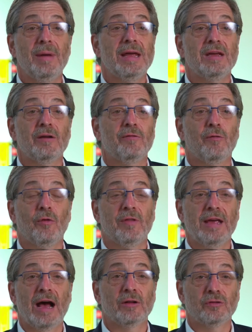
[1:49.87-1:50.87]
make it for
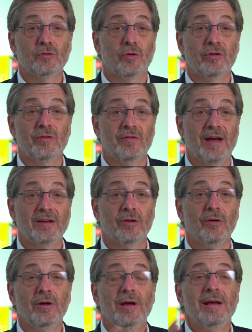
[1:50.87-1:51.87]
the outsourced
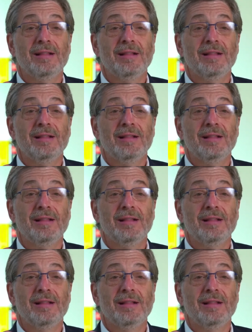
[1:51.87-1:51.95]
vendor,